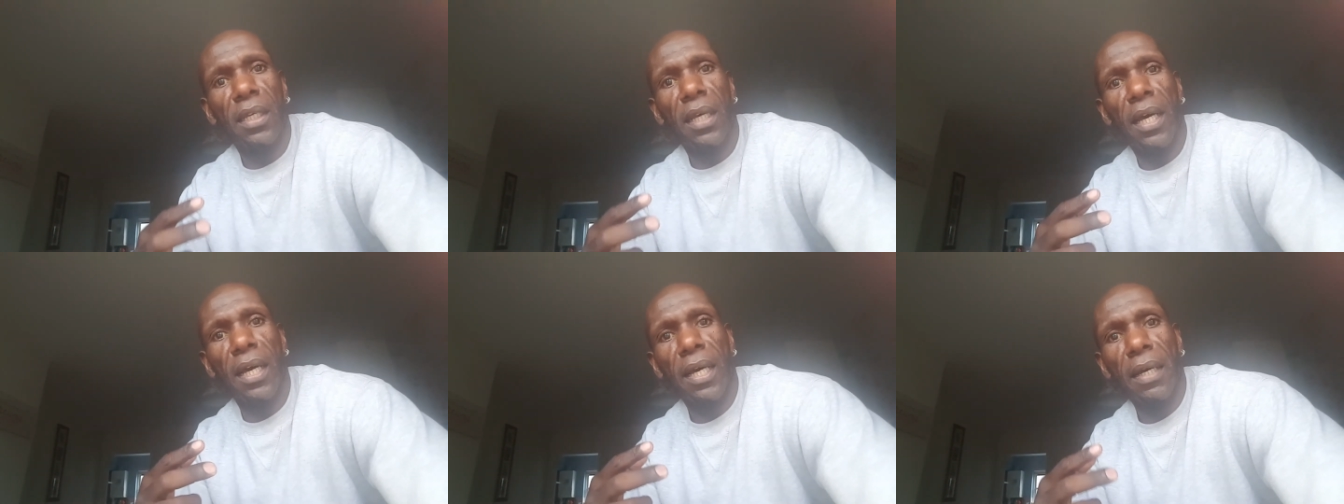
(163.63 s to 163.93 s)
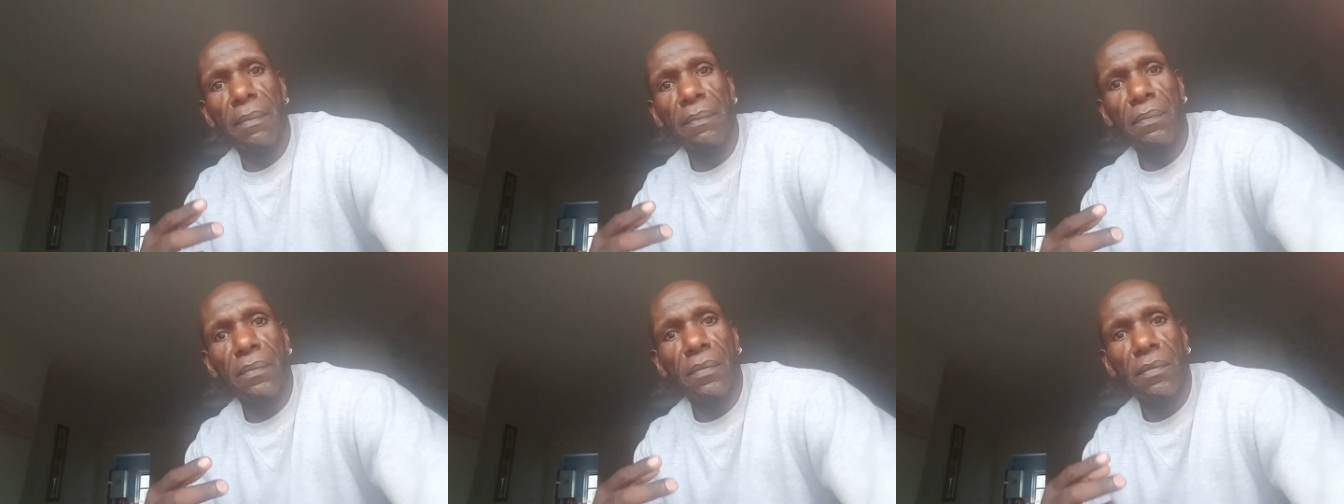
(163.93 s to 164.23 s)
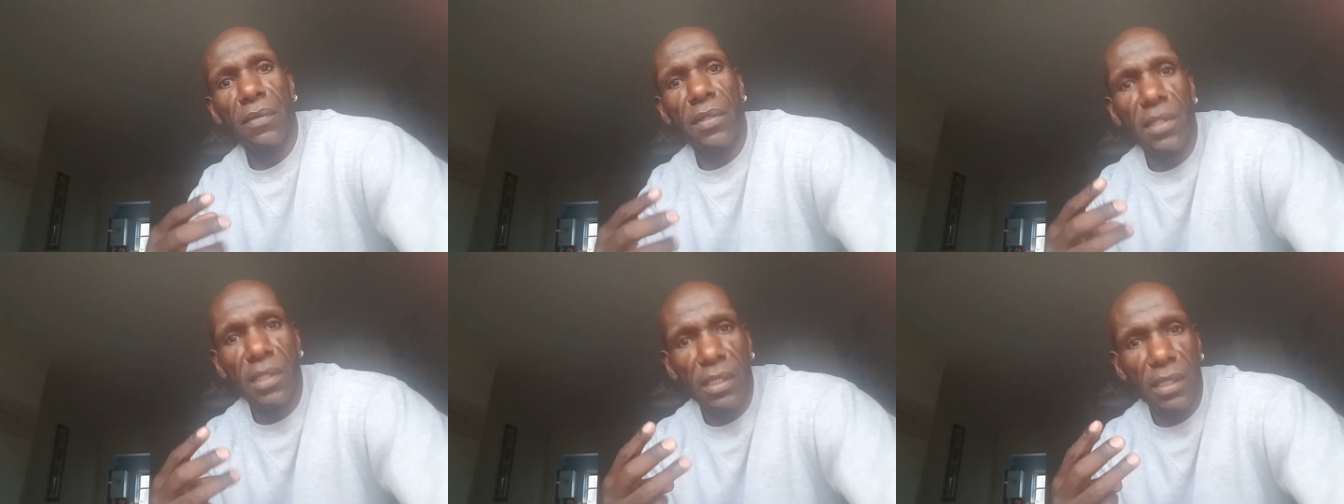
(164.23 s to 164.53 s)

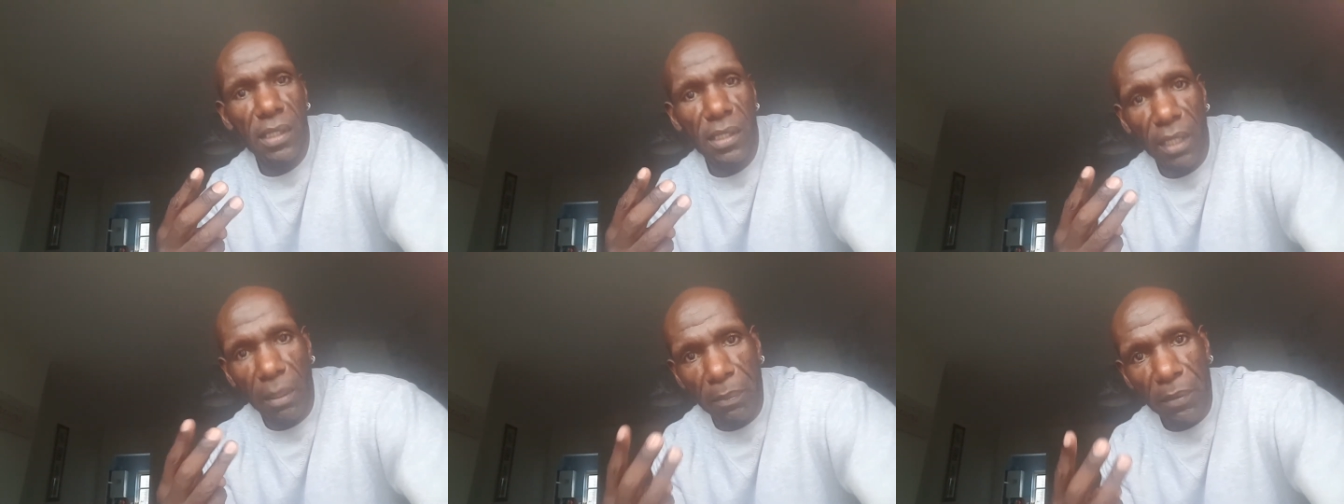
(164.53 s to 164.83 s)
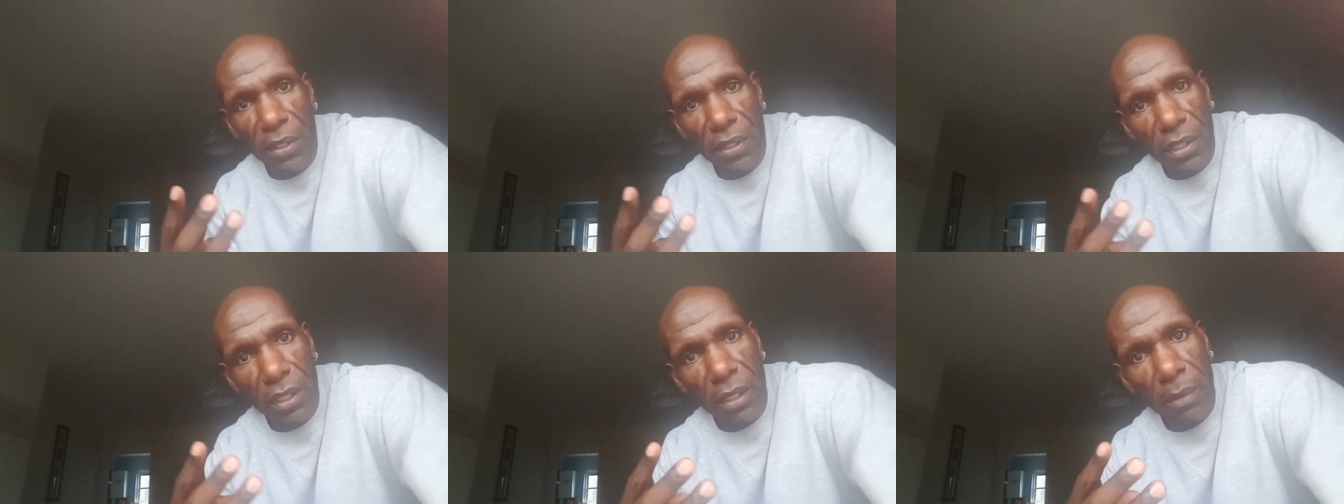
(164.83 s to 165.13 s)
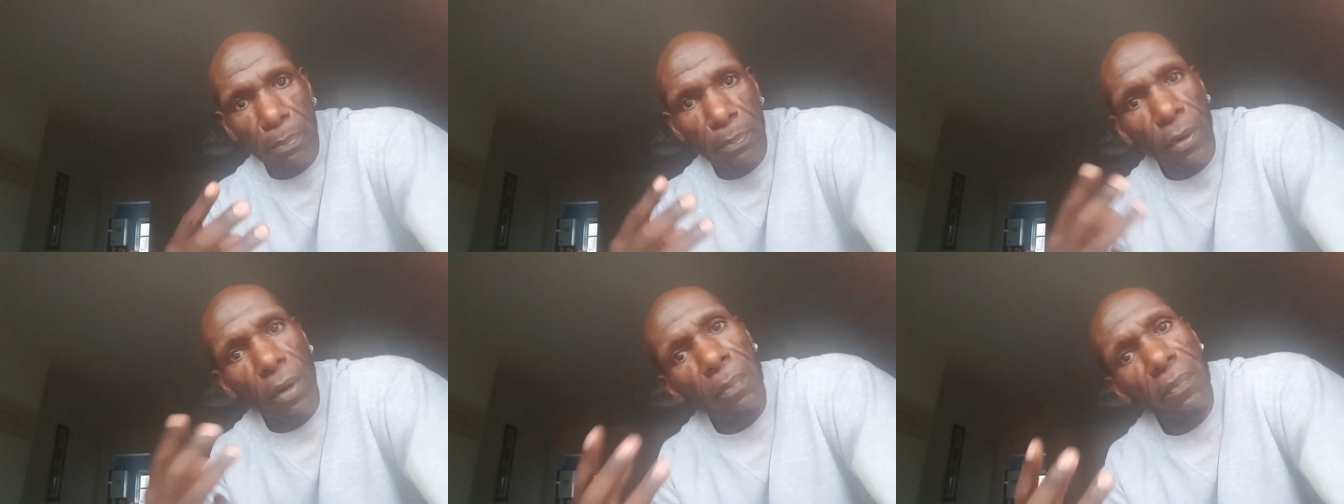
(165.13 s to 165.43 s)
some of
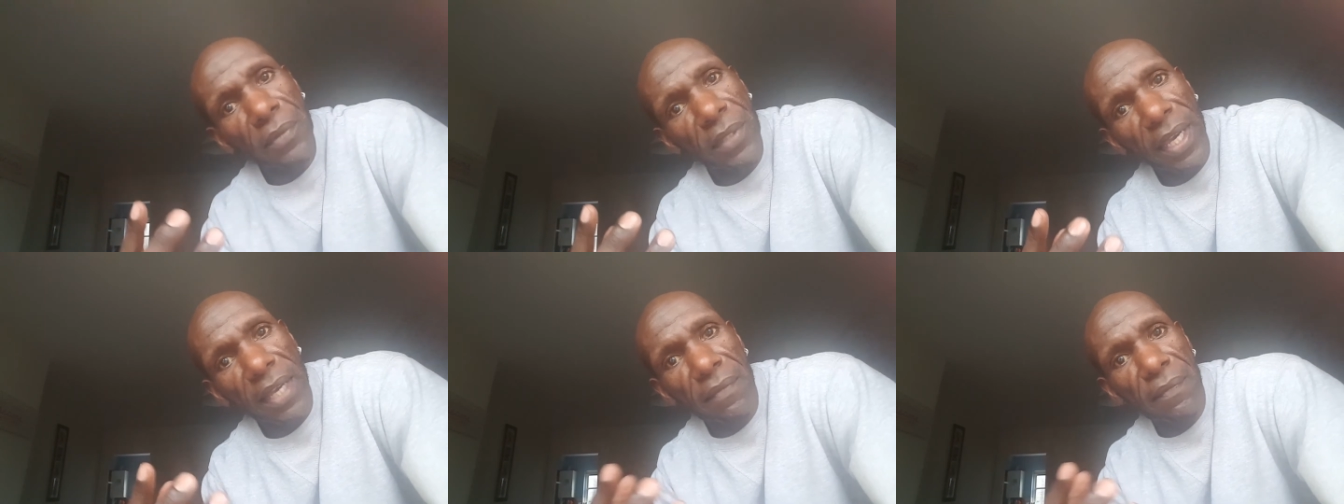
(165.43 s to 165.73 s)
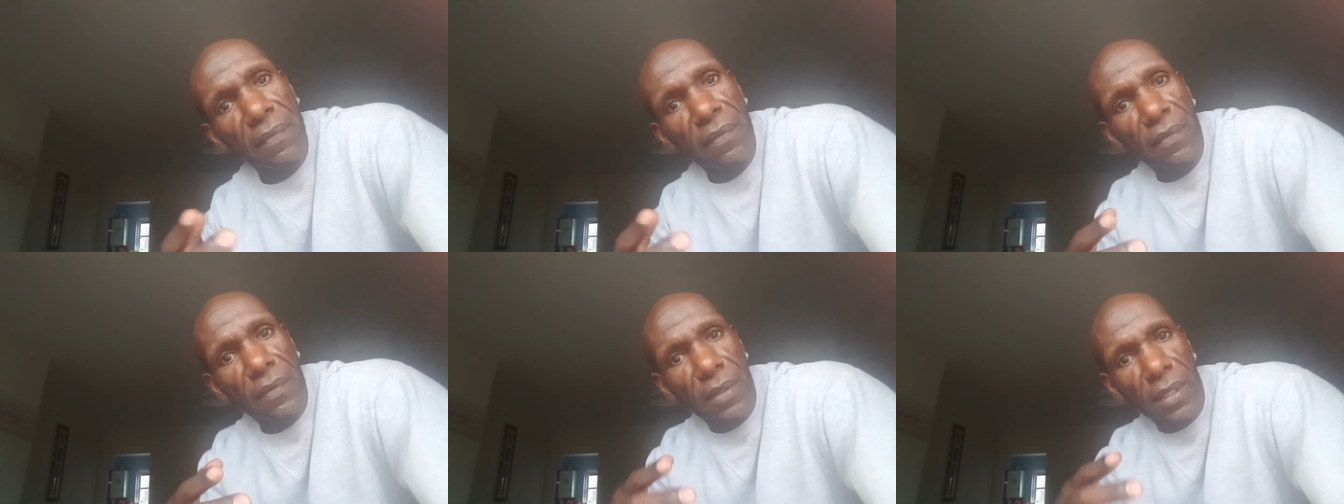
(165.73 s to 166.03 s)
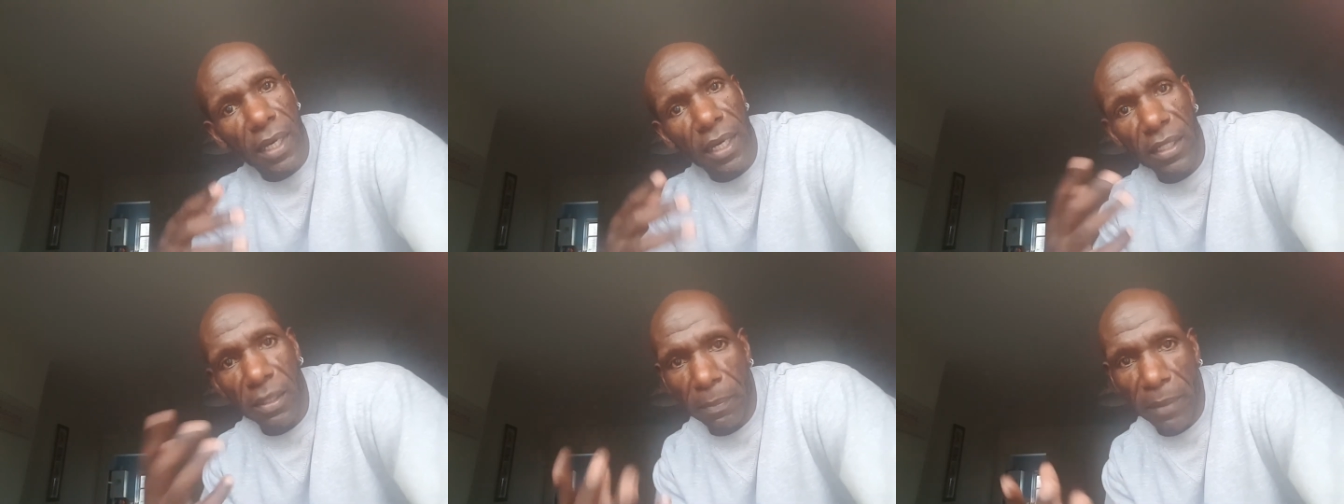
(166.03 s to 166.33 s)
the problems that
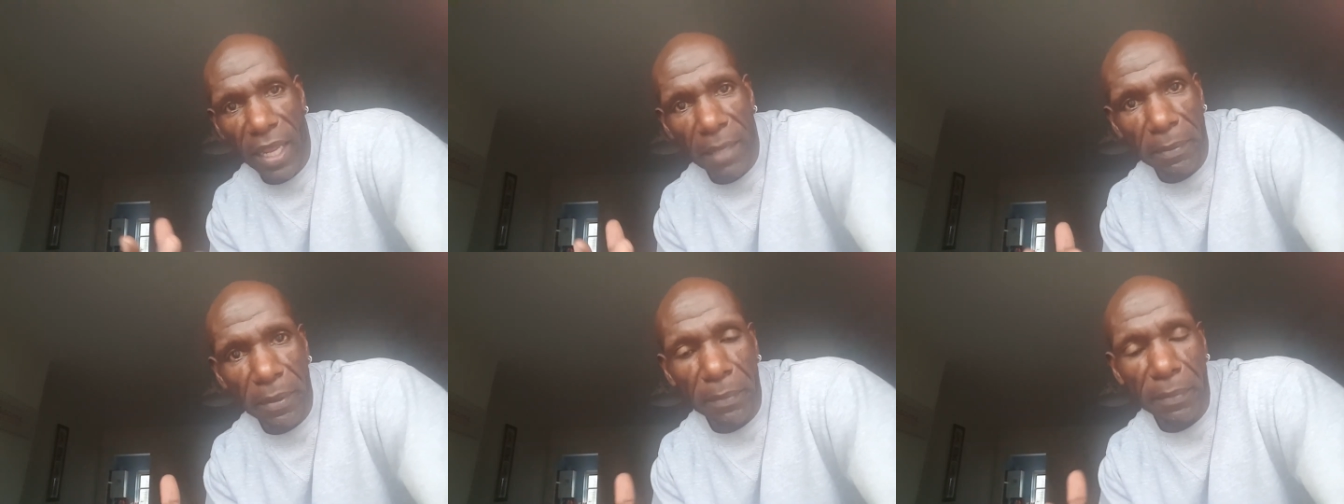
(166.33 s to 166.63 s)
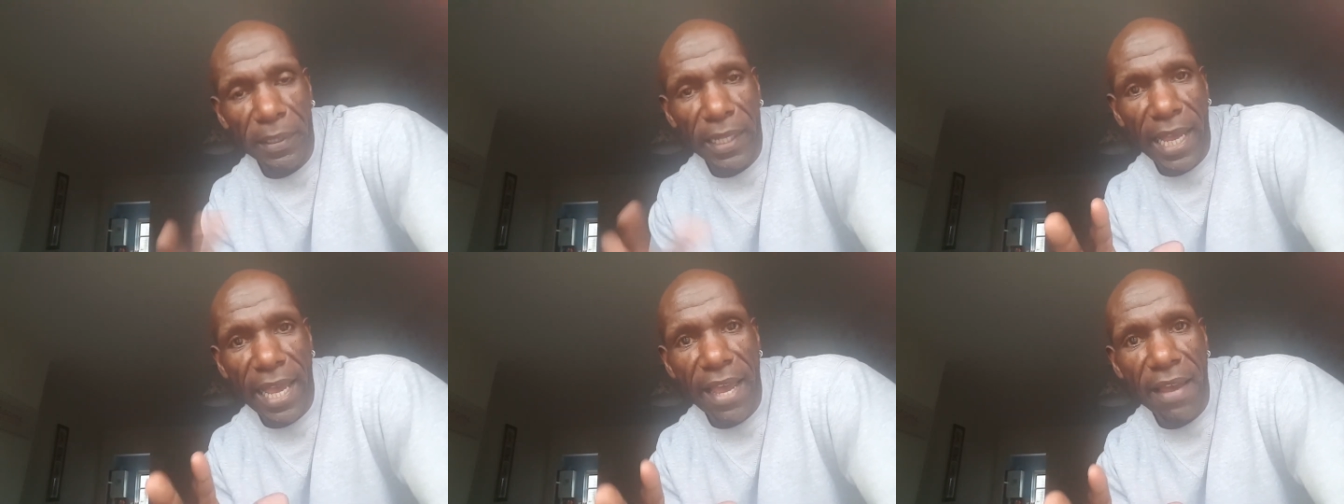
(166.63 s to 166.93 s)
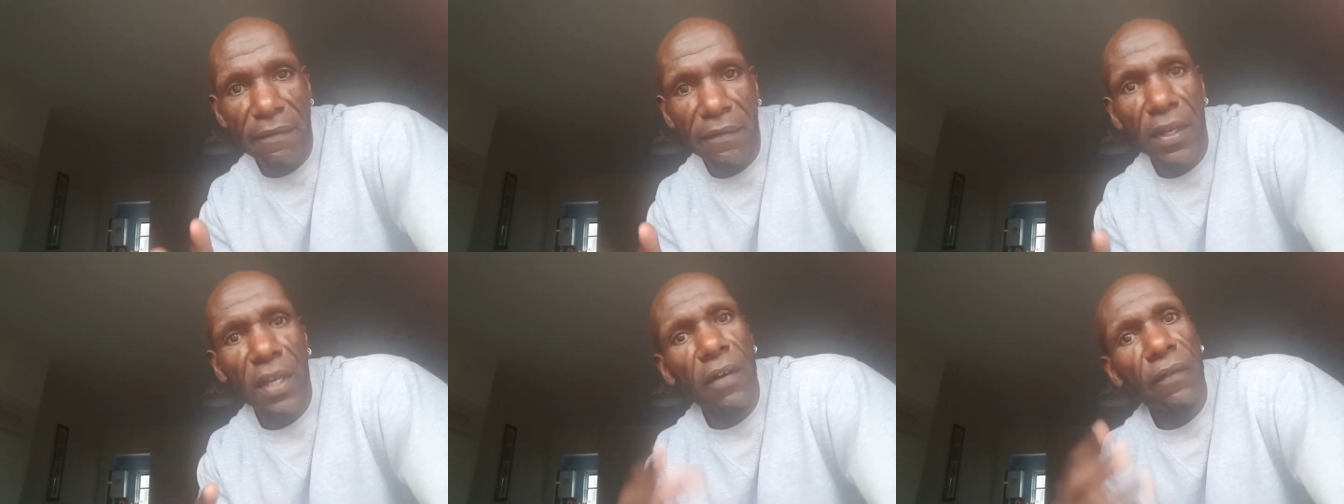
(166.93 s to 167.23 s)
us black people
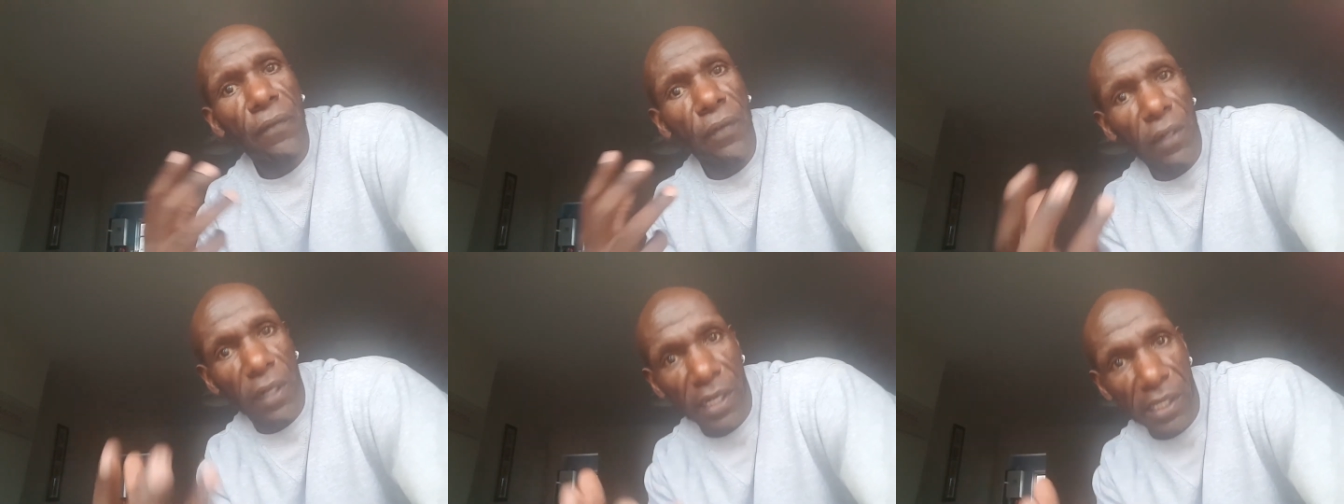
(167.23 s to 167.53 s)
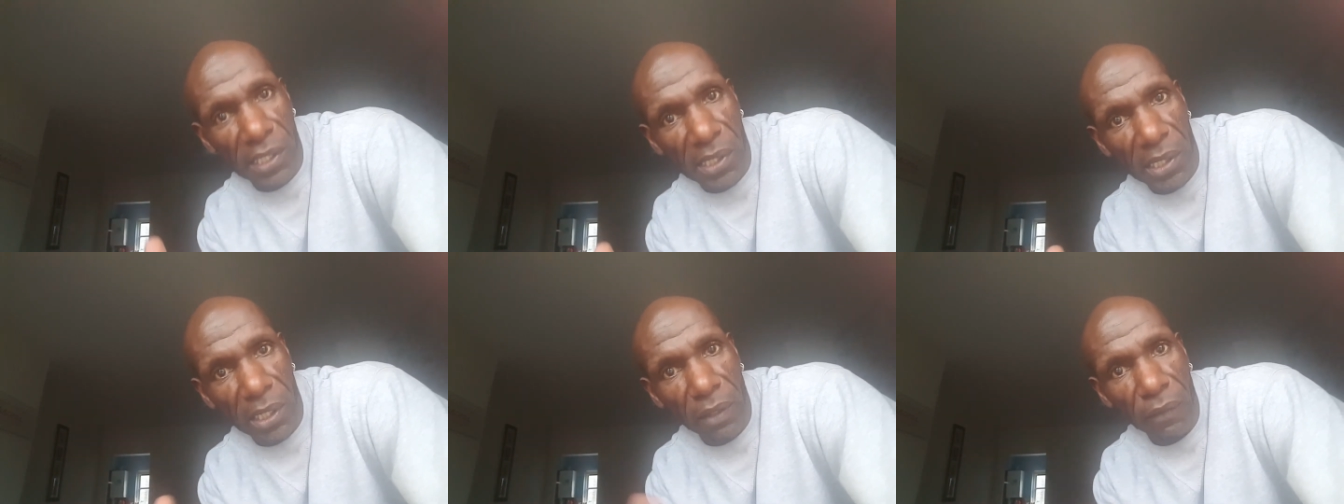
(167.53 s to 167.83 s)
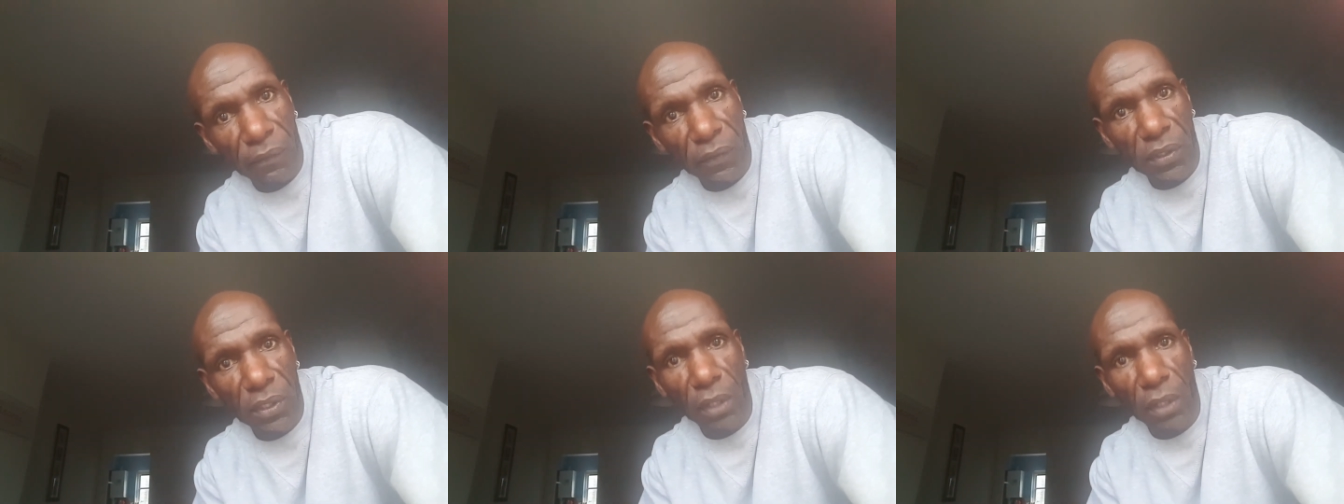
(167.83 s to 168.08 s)
have for herself.